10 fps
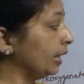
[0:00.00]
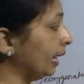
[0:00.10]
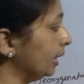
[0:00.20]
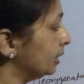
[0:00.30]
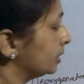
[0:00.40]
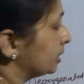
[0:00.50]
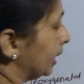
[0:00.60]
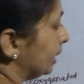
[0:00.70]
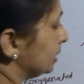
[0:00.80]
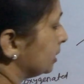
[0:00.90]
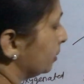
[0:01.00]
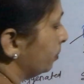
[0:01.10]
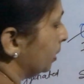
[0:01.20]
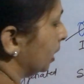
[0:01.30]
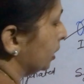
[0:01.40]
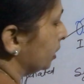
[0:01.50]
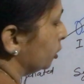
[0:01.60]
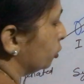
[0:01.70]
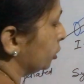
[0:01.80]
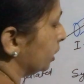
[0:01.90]
it sends the
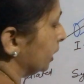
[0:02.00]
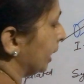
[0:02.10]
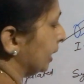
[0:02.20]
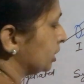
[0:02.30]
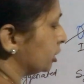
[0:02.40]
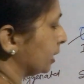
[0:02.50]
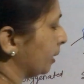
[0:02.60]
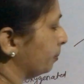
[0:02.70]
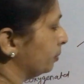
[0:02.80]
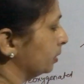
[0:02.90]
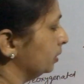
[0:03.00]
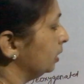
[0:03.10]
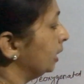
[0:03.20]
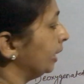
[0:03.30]
blood to the next chamber.